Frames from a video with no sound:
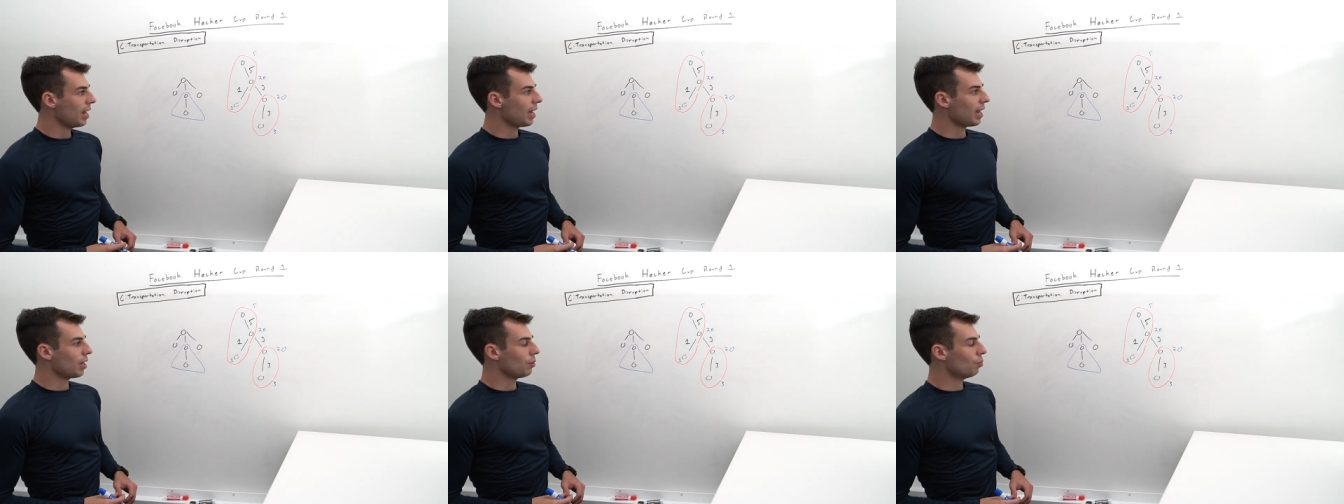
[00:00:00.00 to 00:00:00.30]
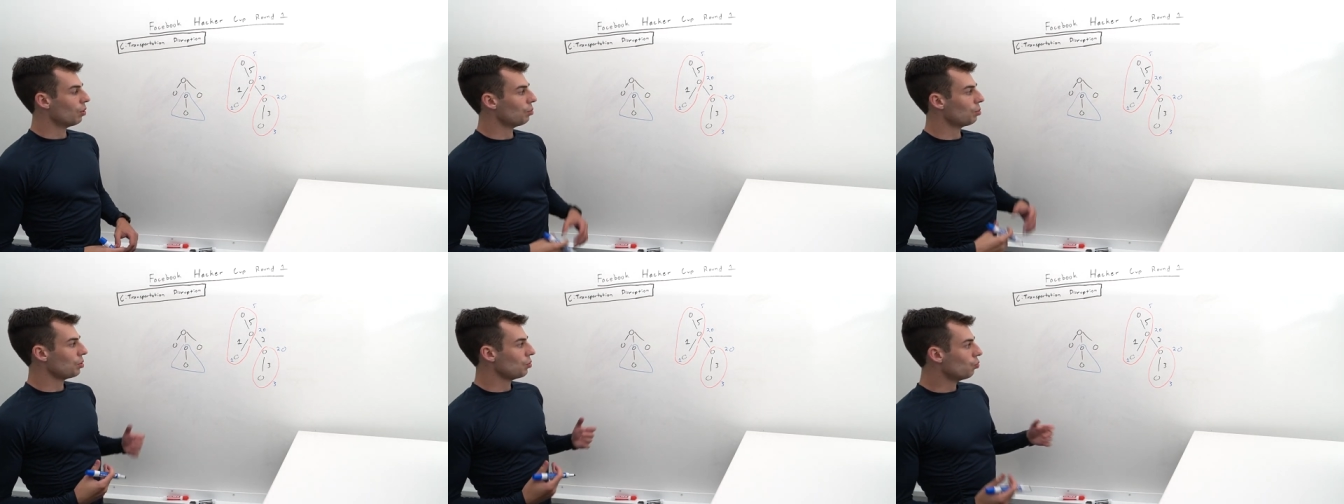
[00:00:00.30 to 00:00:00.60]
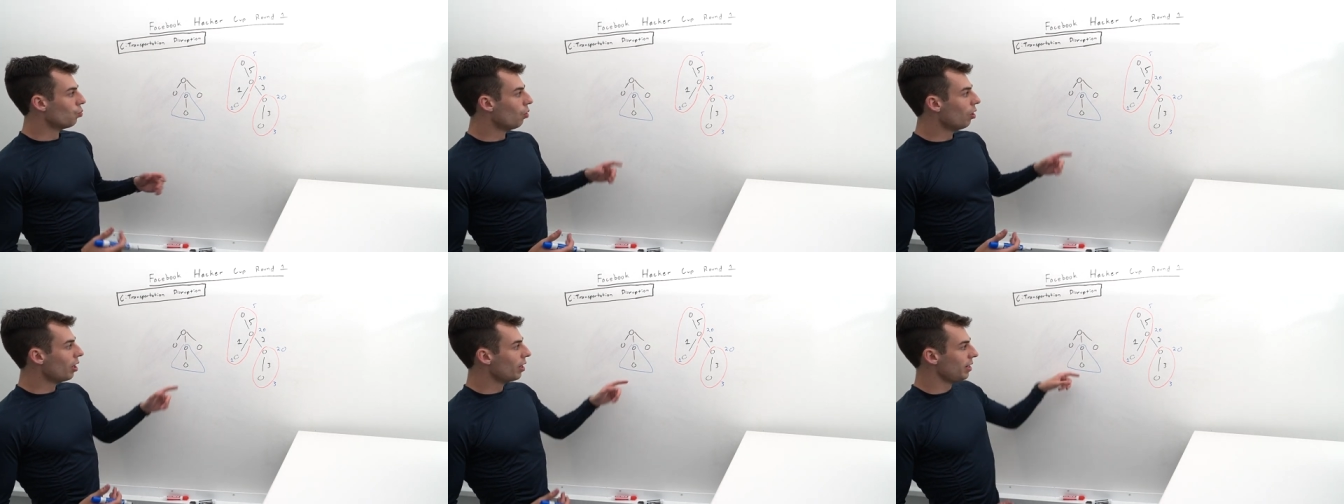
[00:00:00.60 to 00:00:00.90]
And what we
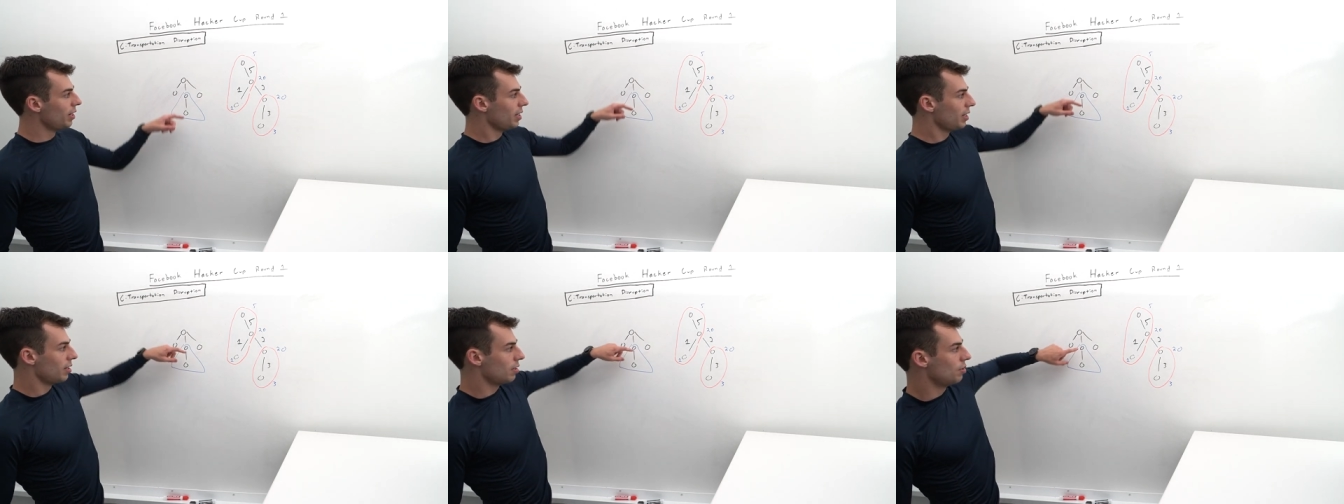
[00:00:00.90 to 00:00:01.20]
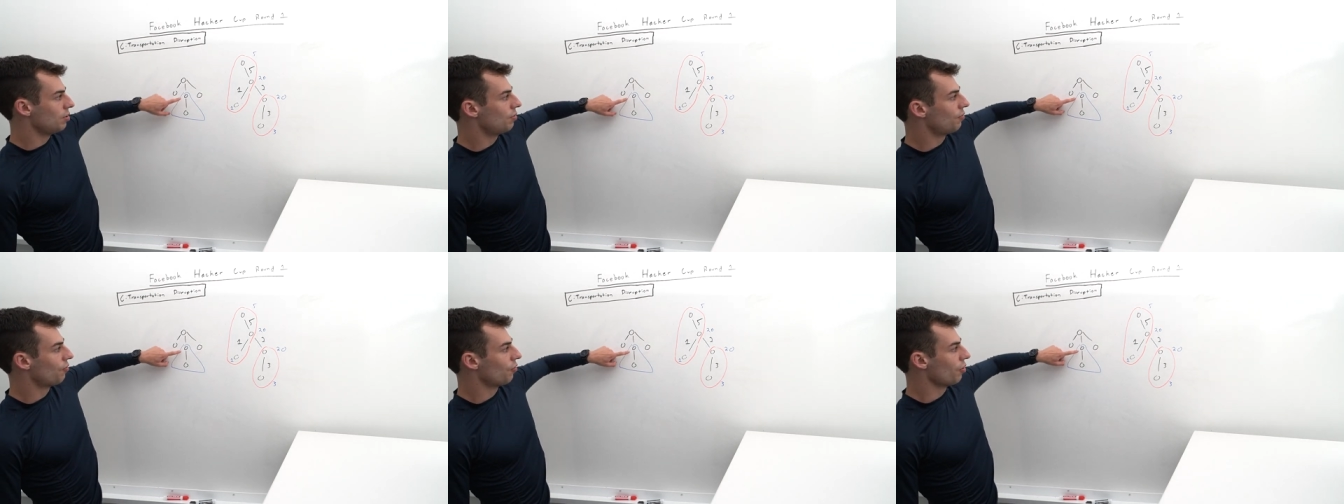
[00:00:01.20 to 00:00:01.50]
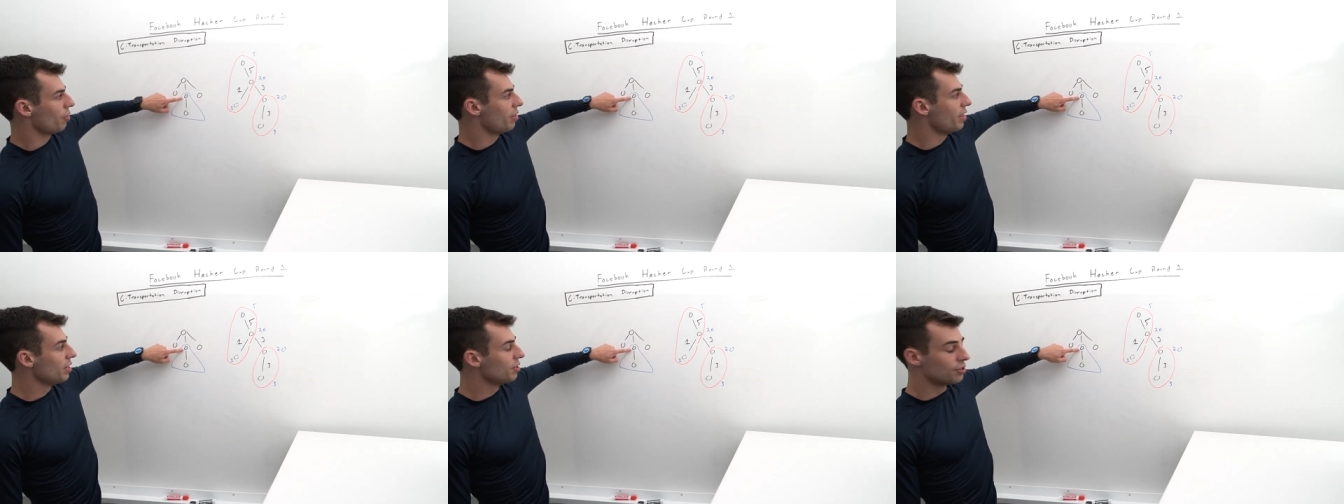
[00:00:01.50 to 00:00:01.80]
want is
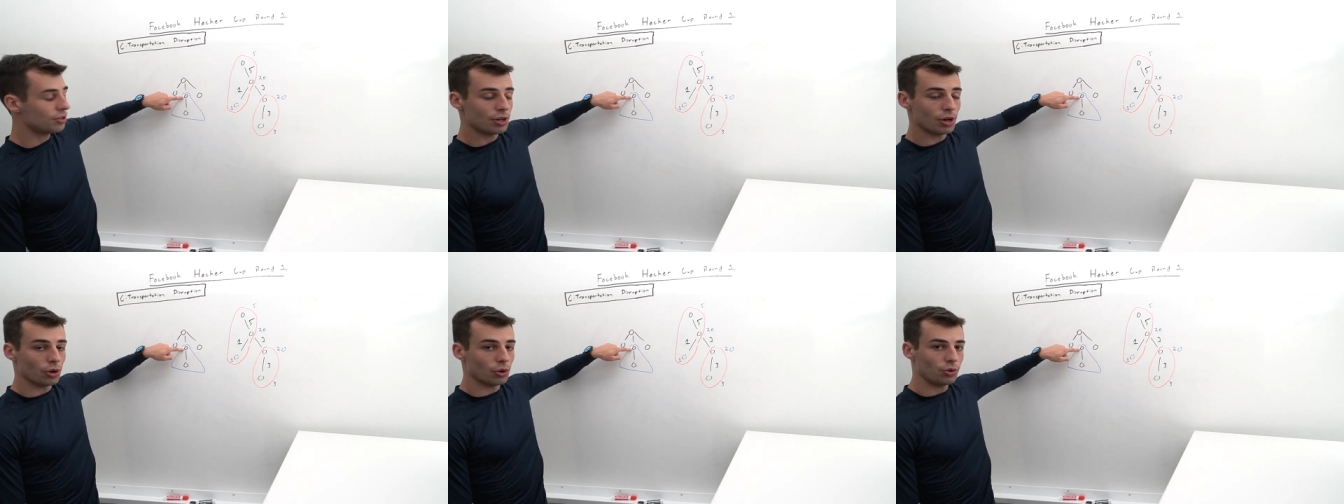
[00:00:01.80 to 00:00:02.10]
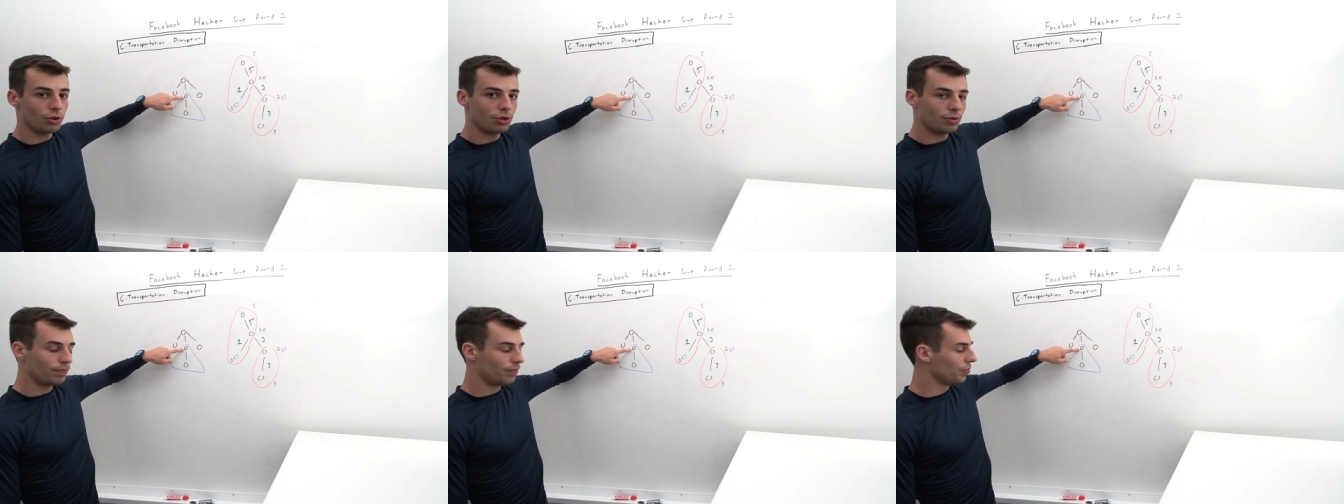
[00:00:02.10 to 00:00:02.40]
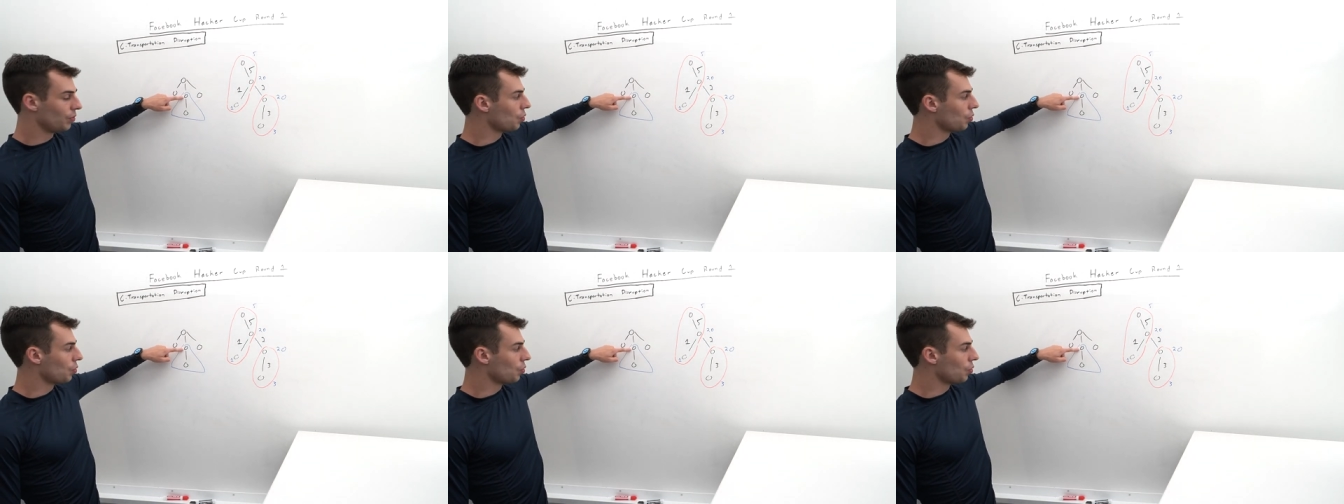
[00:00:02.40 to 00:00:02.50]
for this node,